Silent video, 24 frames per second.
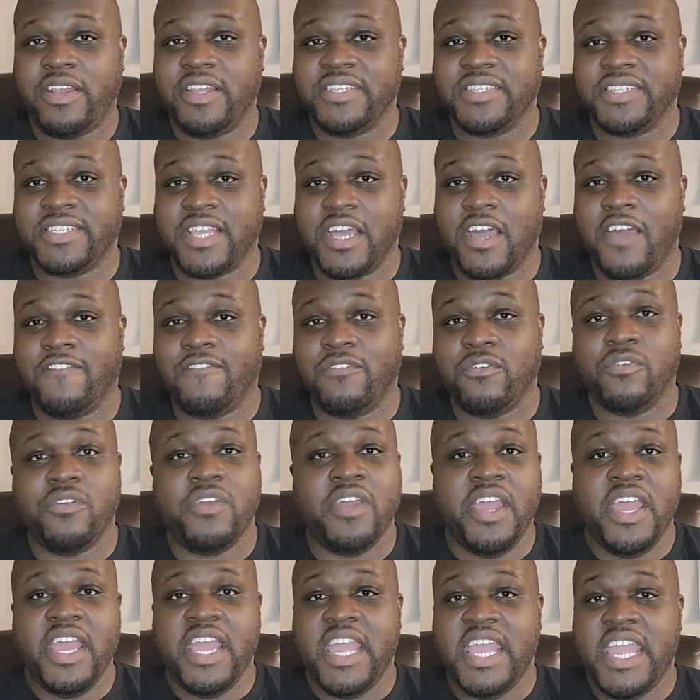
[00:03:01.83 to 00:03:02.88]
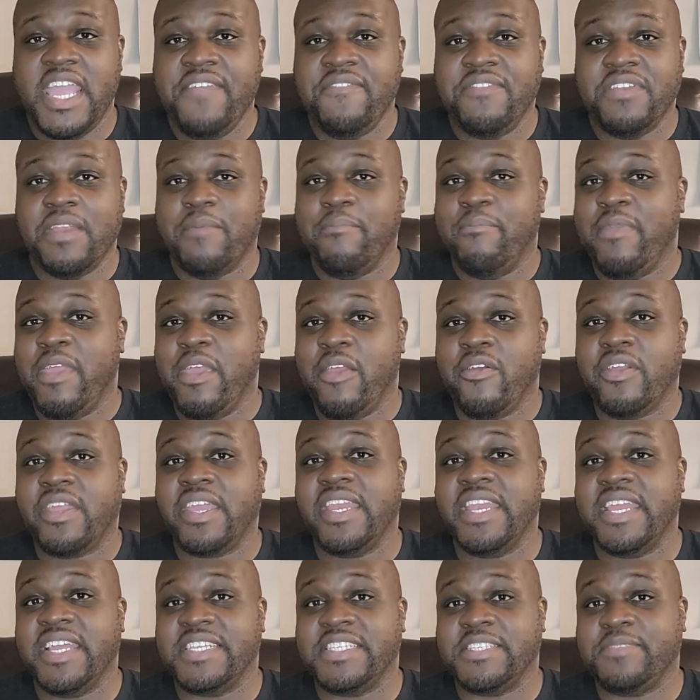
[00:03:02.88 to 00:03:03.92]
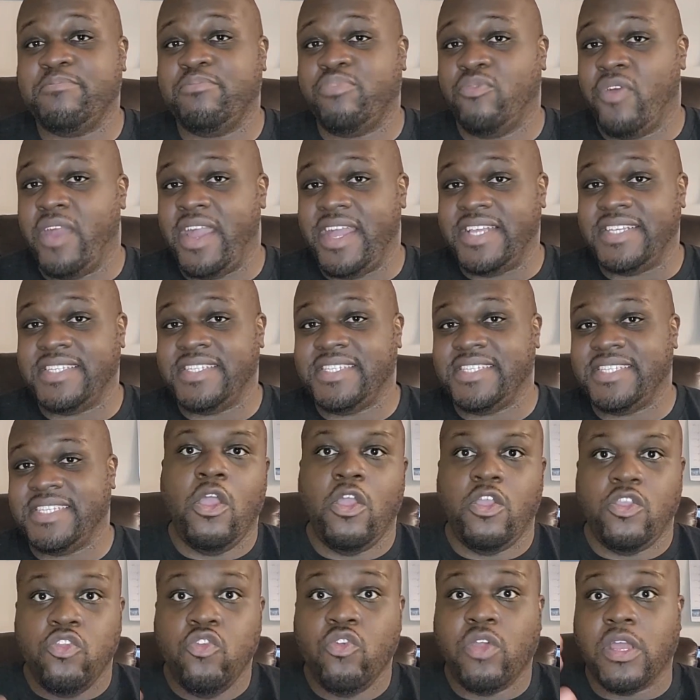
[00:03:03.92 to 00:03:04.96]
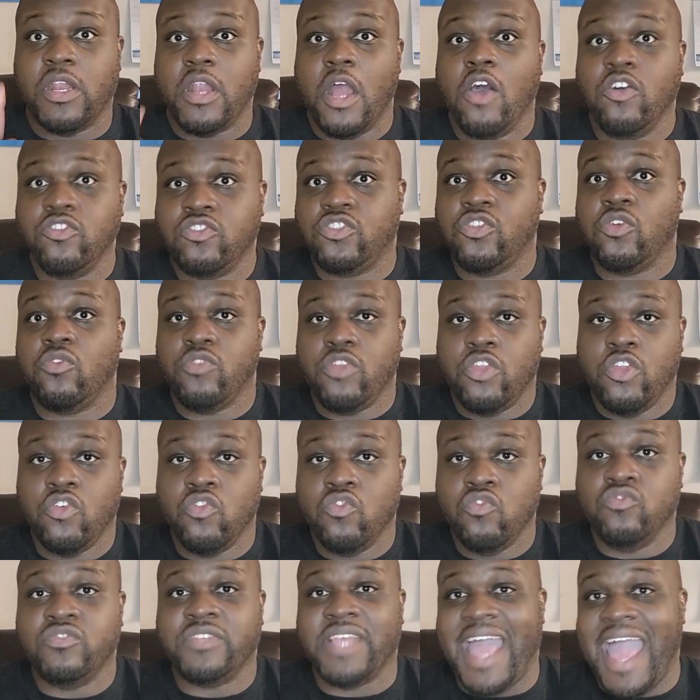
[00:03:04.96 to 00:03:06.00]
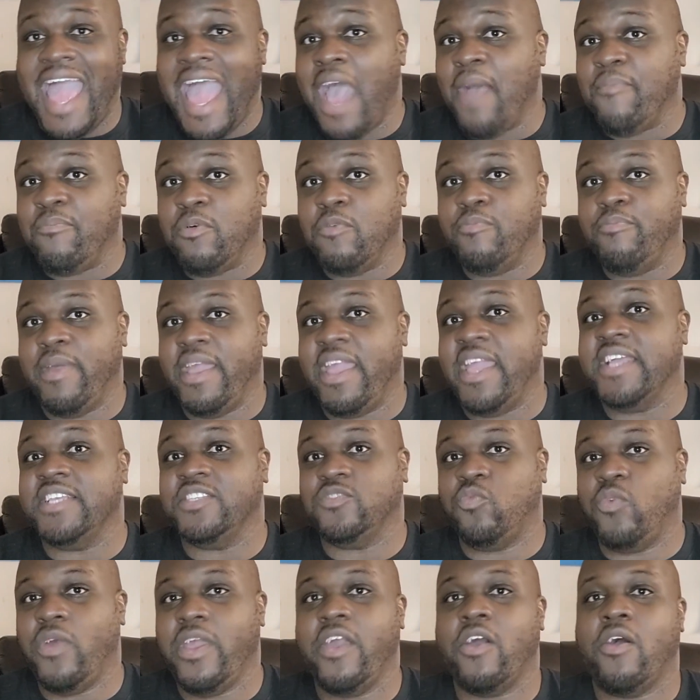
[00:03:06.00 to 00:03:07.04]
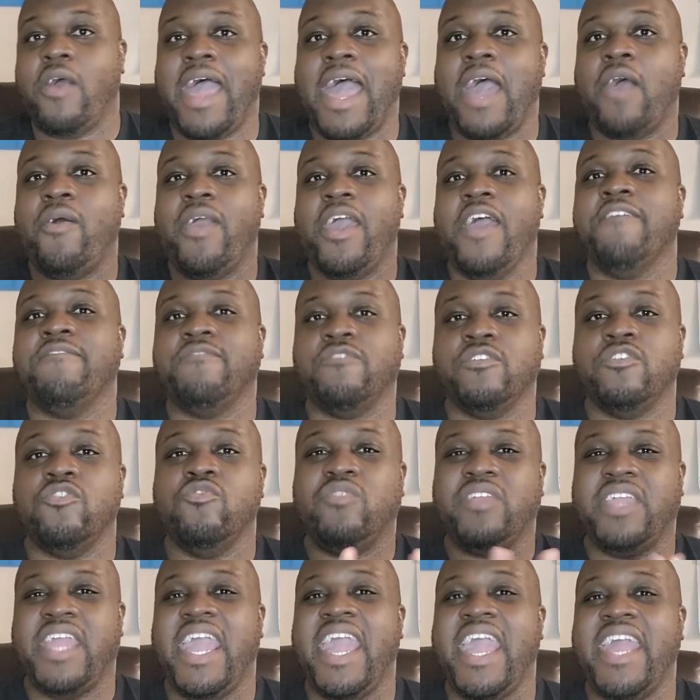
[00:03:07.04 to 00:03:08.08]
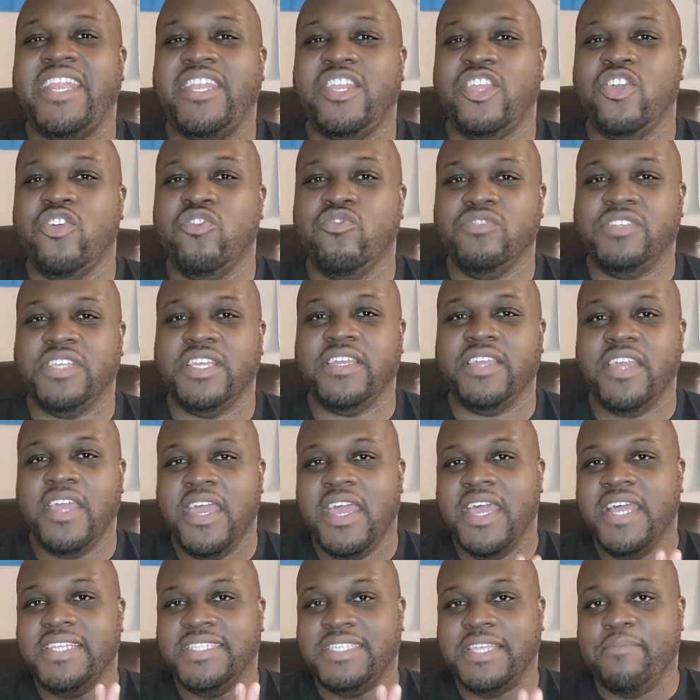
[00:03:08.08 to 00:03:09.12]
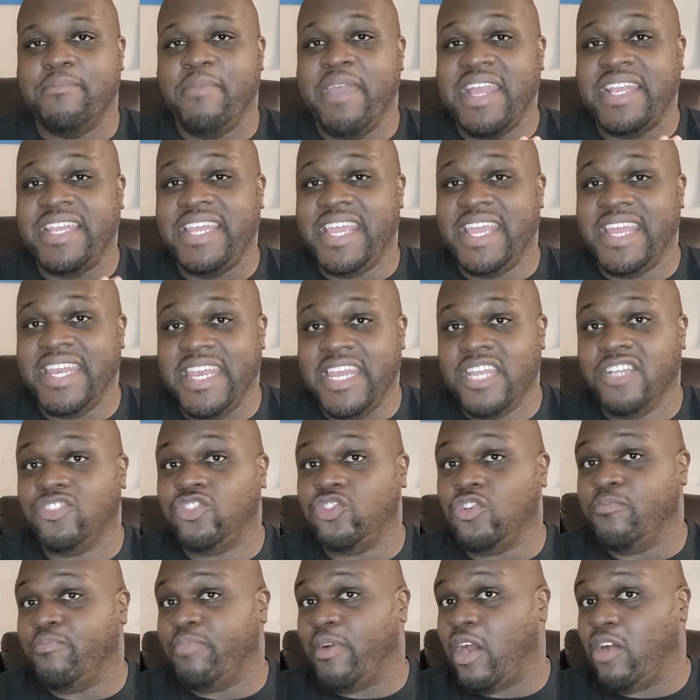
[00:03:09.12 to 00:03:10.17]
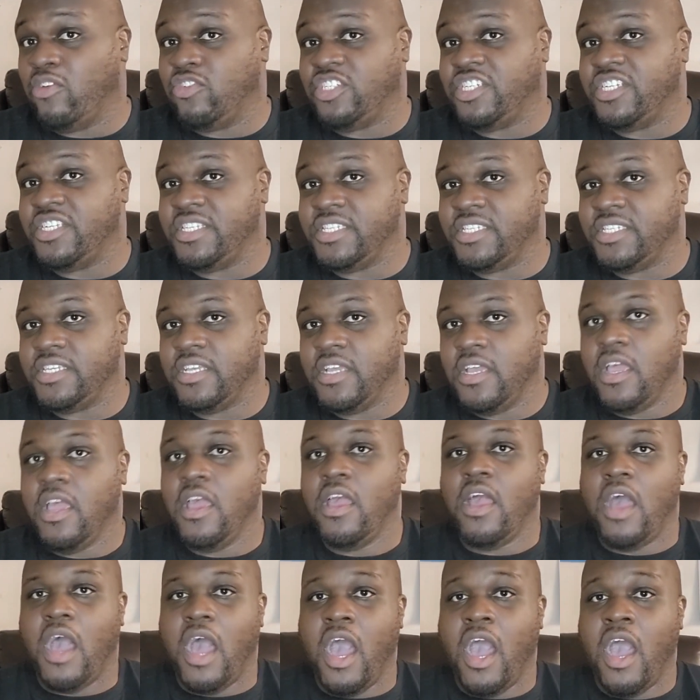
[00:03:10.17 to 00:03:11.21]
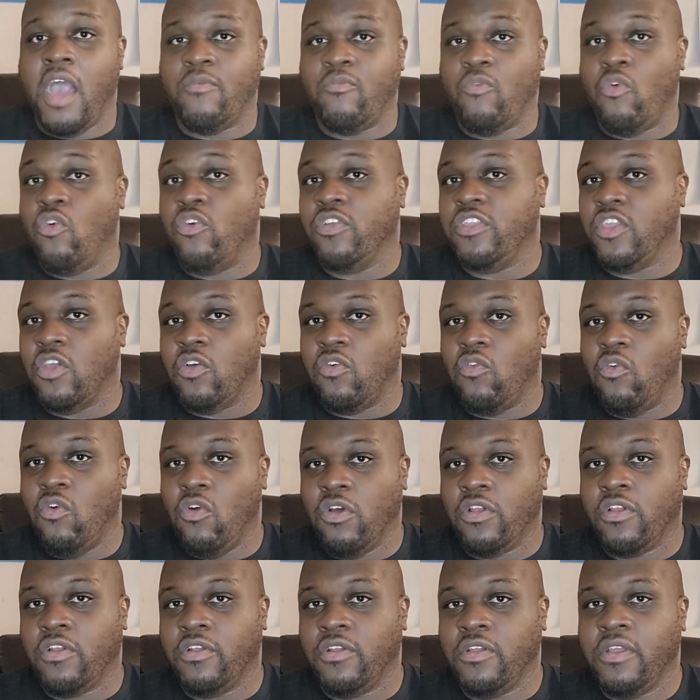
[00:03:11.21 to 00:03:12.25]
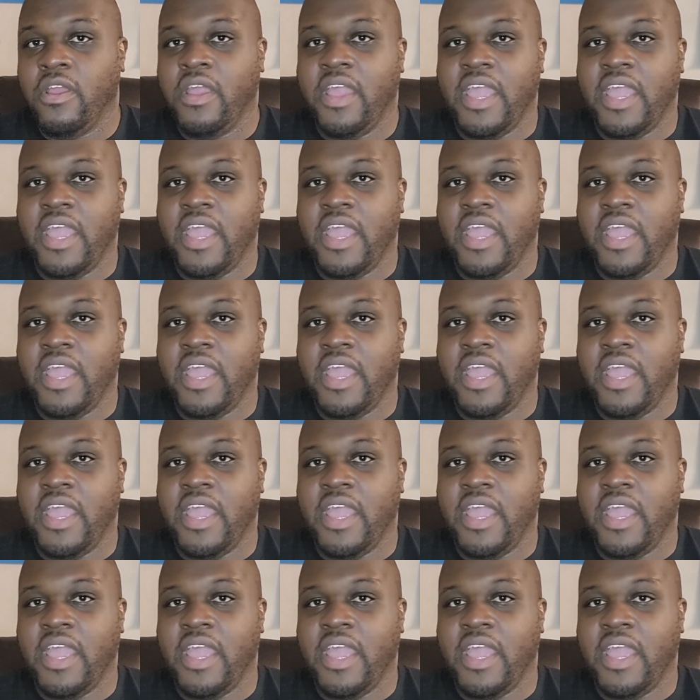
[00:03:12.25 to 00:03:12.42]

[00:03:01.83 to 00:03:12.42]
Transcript: Discover, even American Express. You can also use Apple Pay as well. However, you can't use it to make the initial purchase on your order.